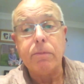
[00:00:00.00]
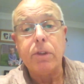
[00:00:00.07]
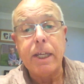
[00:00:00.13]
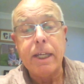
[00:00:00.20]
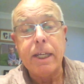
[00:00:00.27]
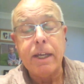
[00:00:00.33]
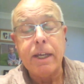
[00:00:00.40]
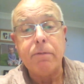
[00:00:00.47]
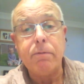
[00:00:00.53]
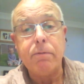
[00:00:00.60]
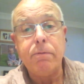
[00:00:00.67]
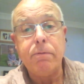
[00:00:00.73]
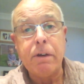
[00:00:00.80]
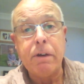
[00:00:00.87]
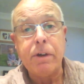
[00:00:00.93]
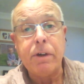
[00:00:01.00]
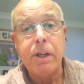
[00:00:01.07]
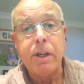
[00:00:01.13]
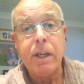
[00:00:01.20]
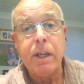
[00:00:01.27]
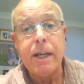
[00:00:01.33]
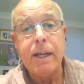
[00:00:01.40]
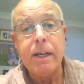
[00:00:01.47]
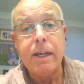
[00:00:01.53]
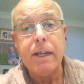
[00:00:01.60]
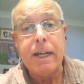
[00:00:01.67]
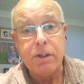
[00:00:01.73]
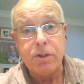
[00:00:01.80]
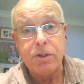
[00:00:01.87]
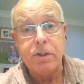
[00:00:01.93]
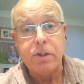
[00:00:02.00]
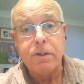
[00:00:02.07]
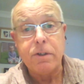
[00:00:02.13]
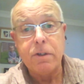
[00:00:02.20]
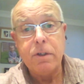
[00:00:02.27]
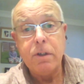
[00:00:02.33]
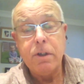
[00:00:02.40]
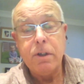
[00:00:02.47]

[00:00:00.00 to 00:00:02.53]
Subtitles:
They get very anxious,